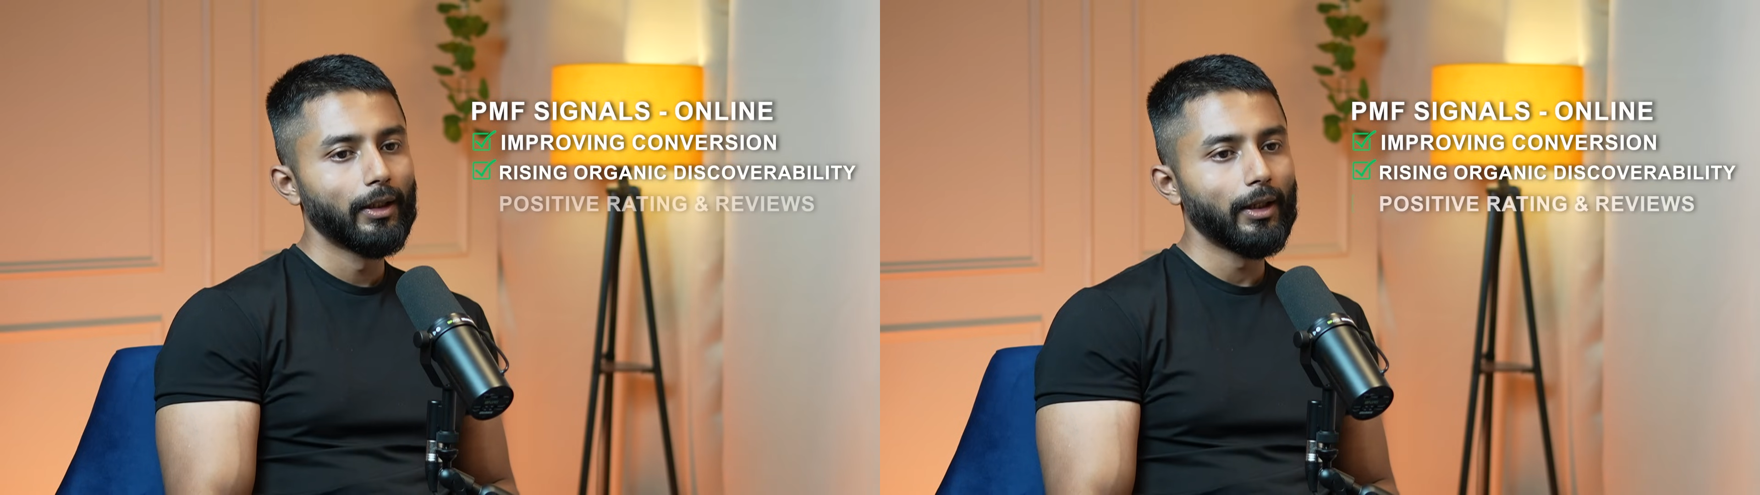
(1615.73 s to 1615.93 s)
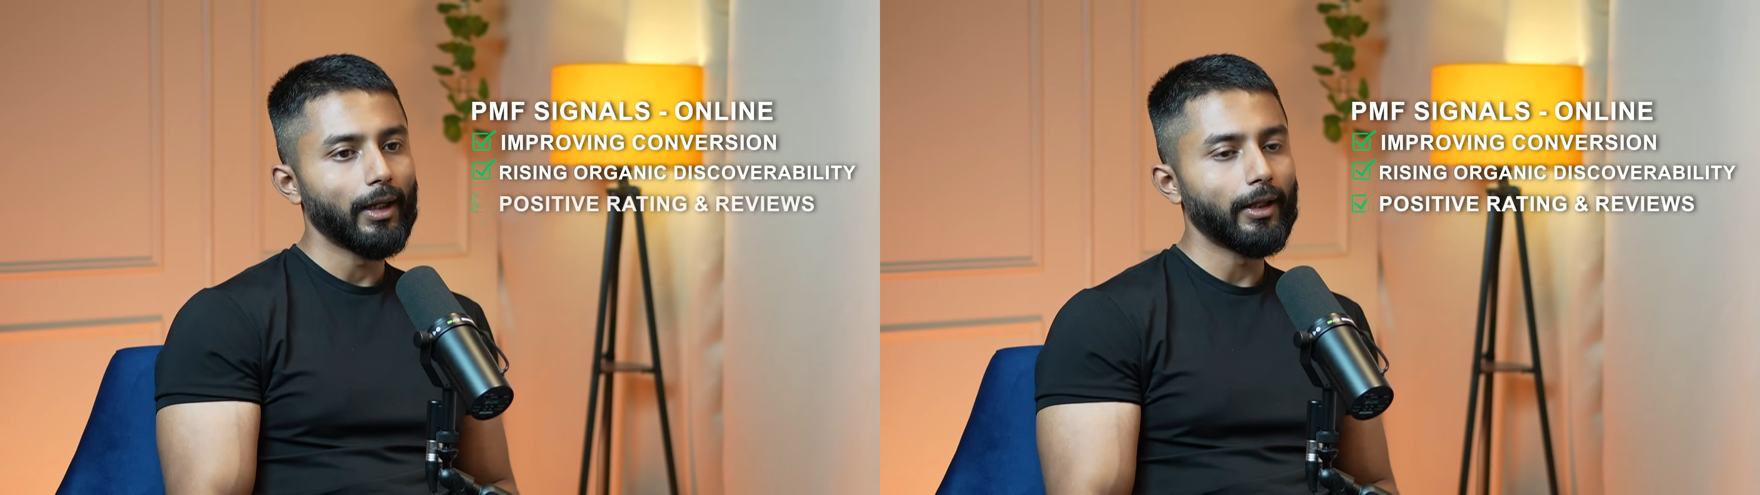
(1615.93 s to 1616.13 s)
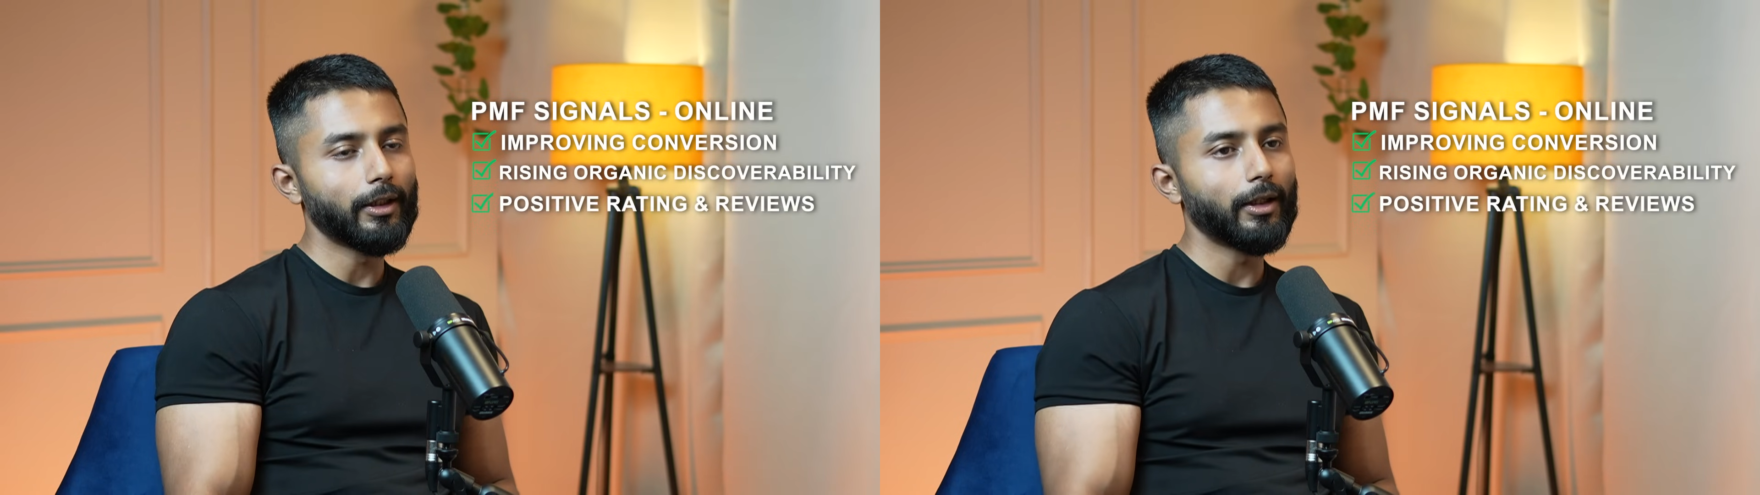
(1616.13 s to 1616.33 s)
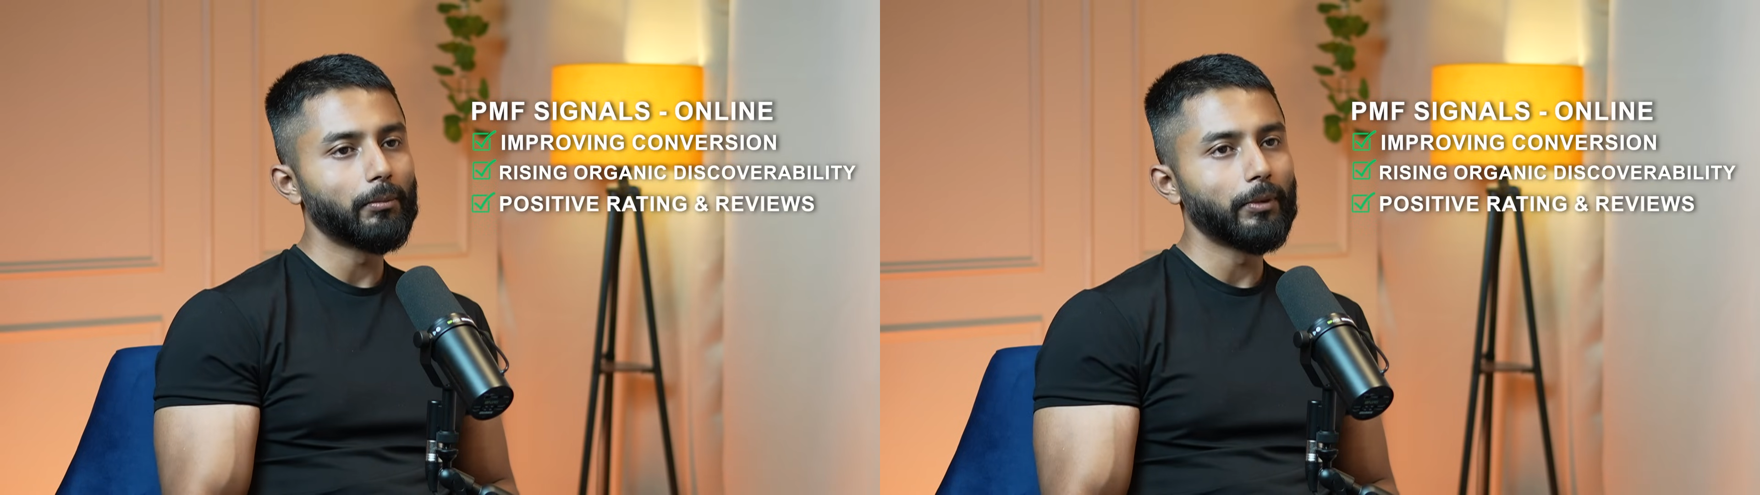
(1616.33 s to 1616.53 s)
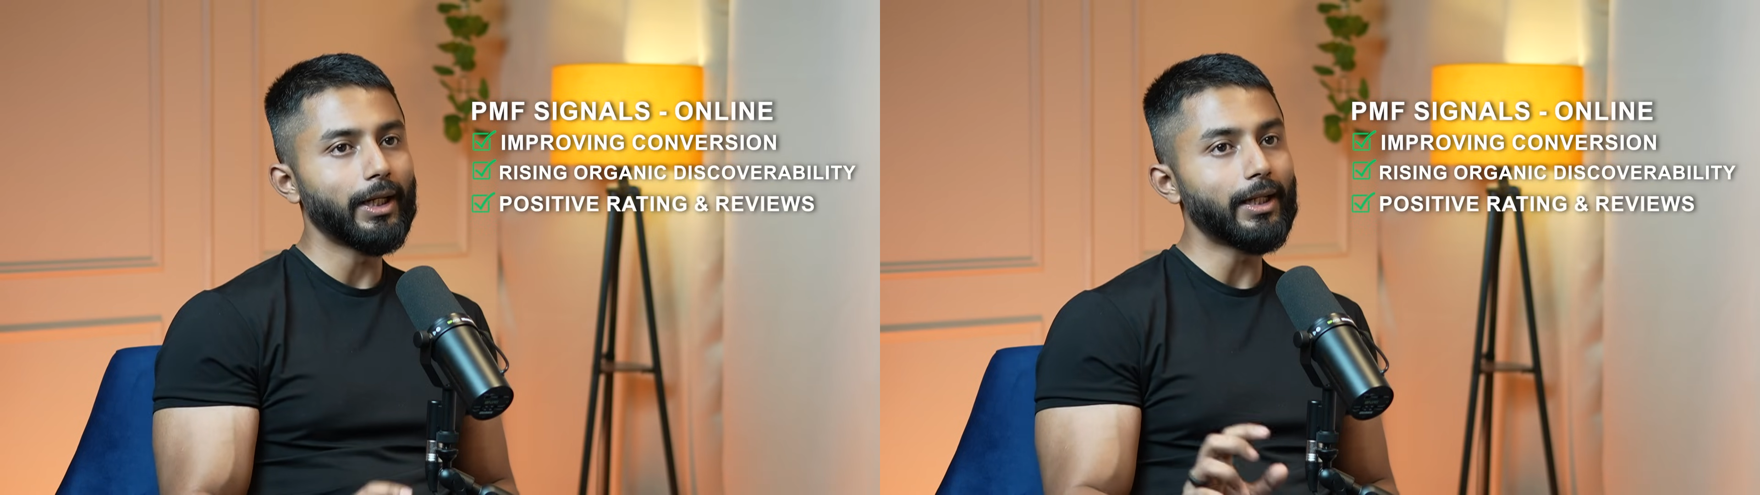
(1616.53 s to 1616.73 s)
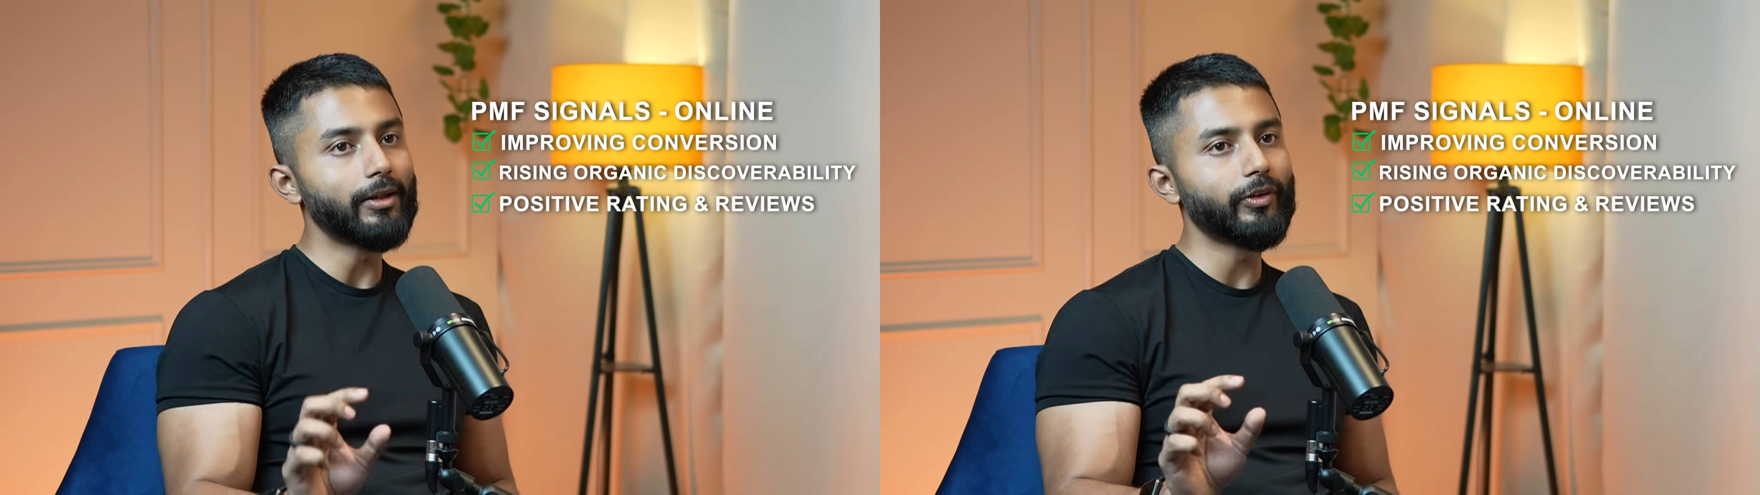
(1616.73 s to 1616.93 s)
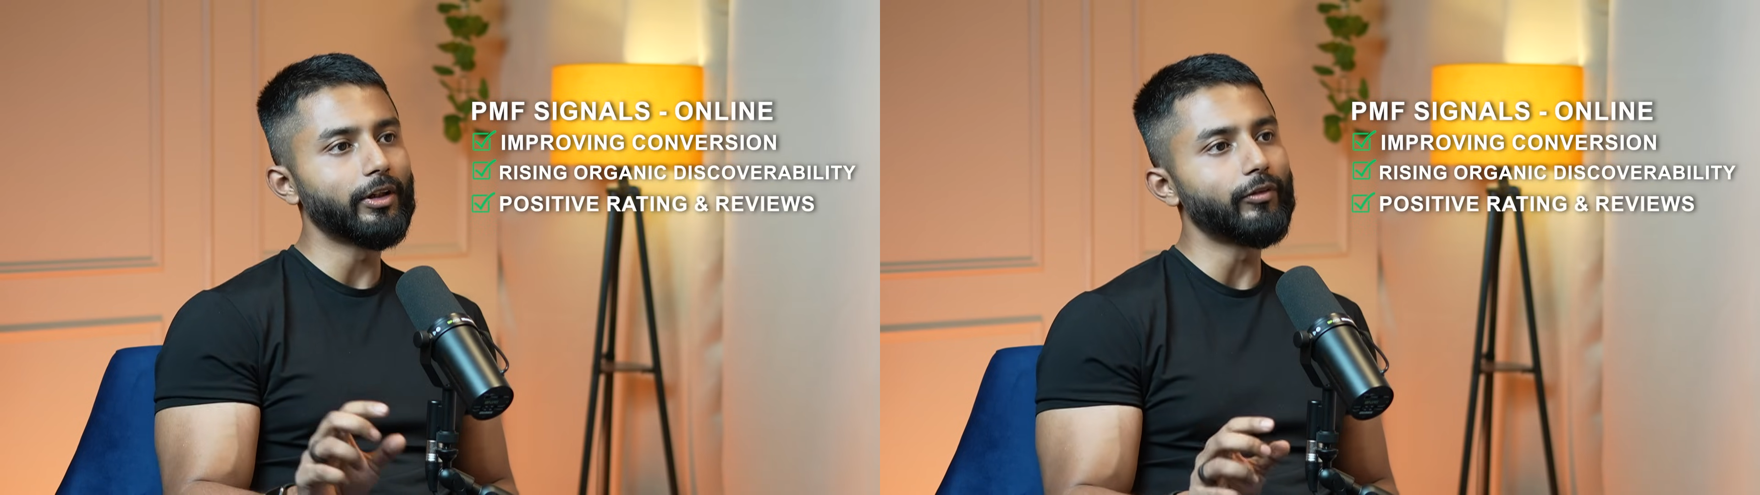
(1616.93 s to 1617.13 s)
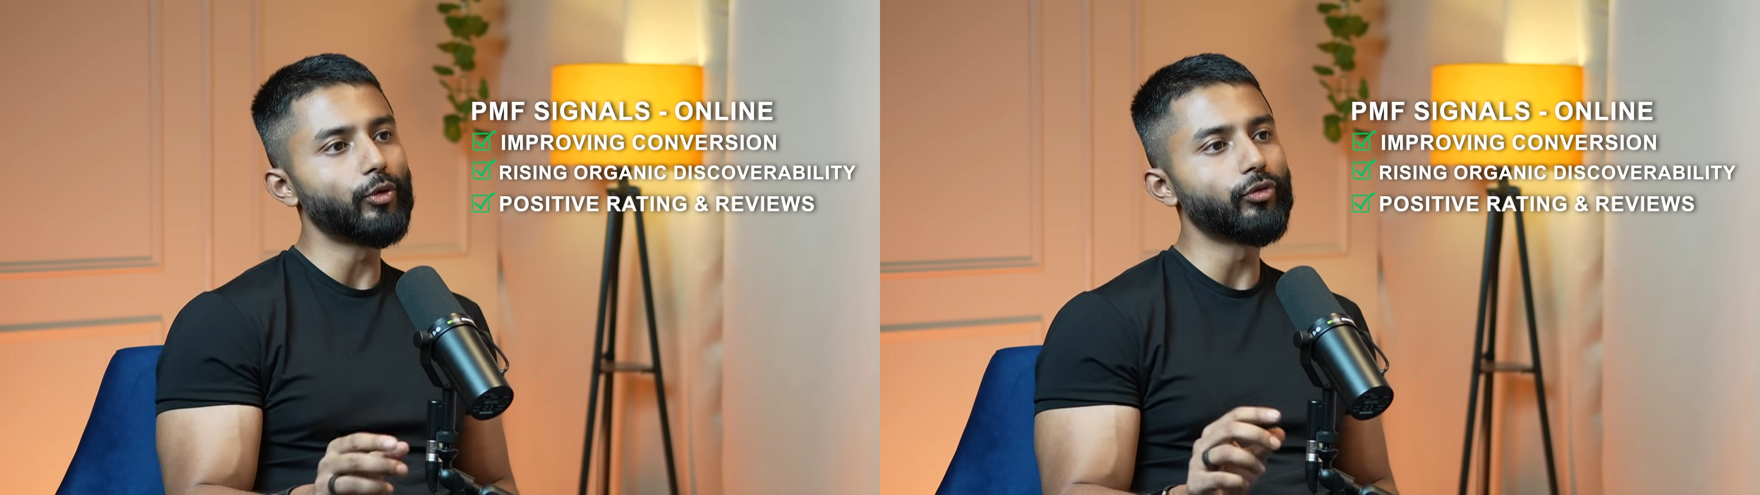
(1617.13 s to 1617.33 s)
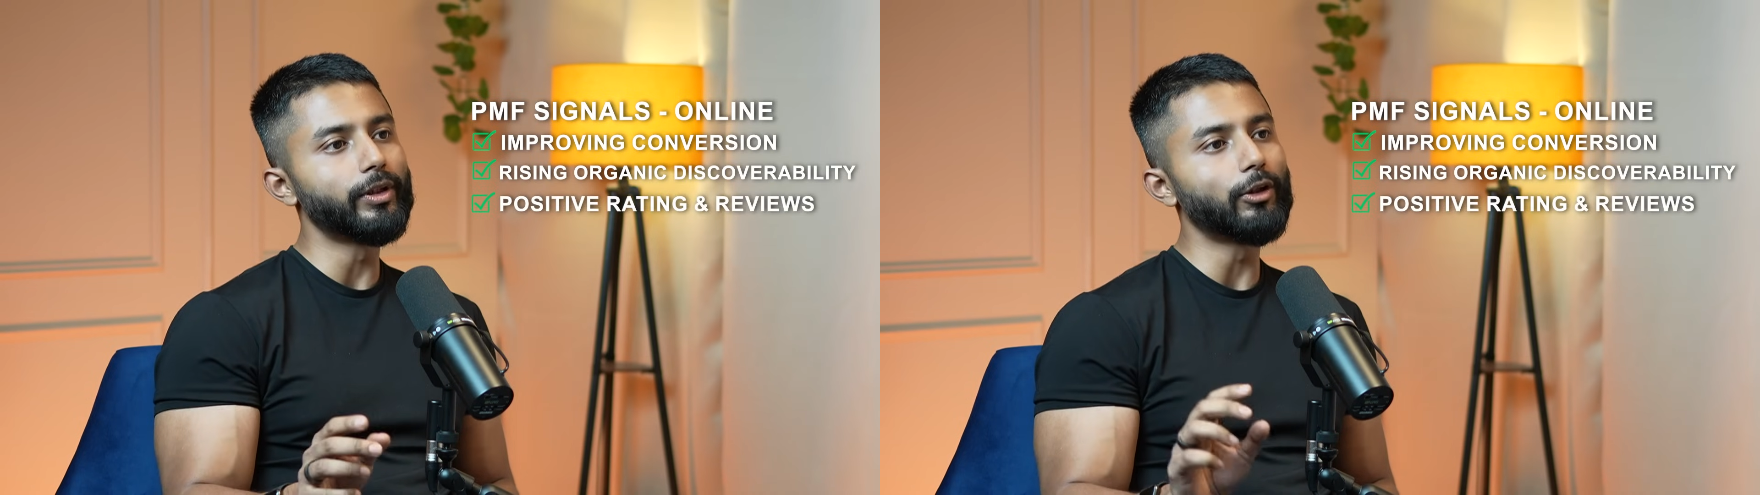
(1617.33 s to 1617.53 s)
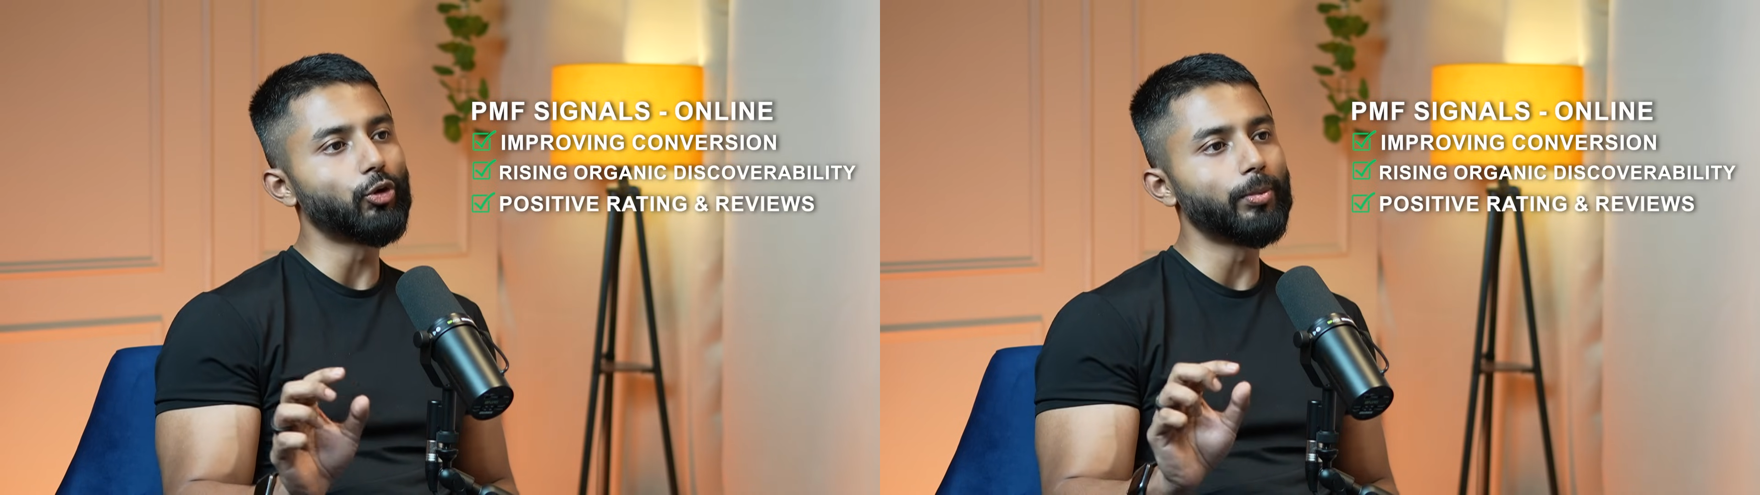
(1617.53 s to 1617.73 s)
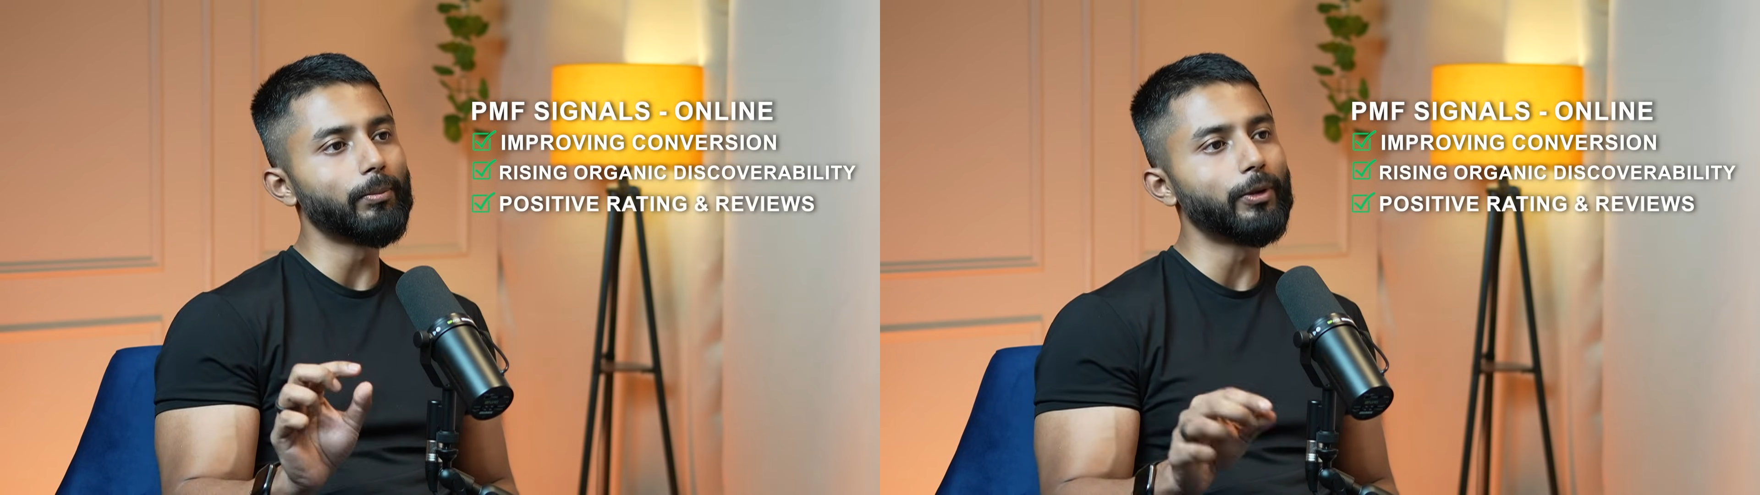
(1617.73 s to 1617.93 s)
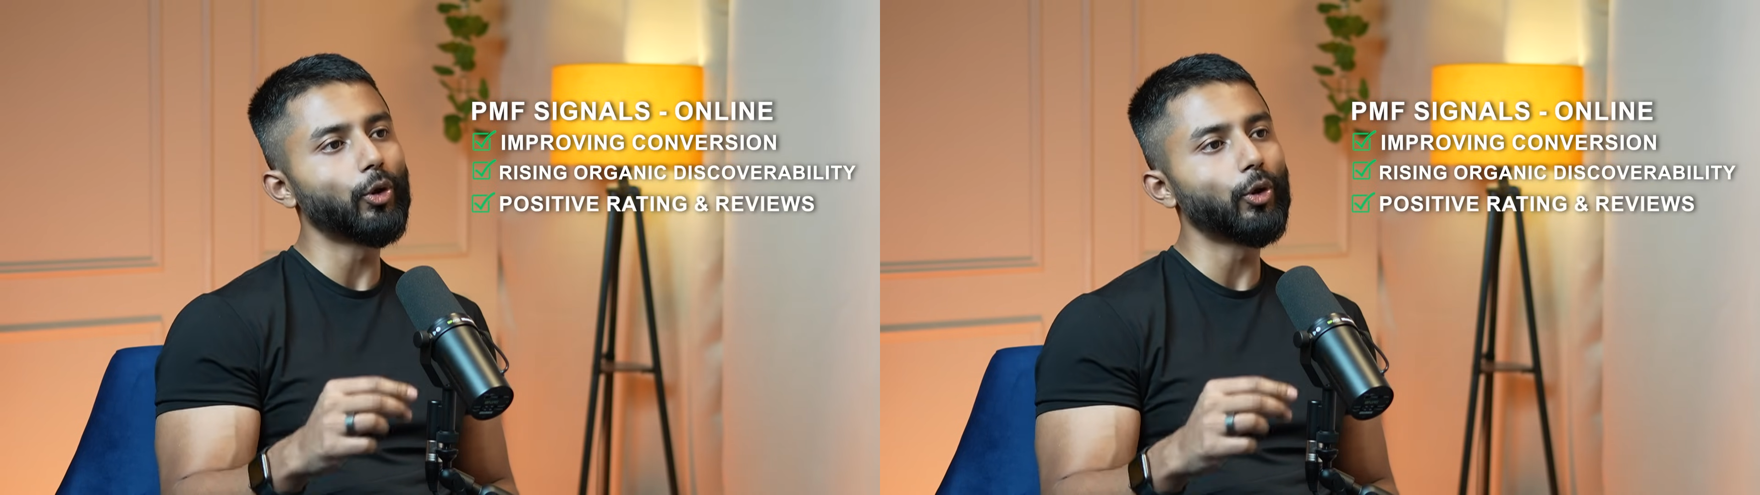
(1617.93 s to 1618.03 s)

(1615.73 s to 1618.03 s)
And ratings and reviews need to be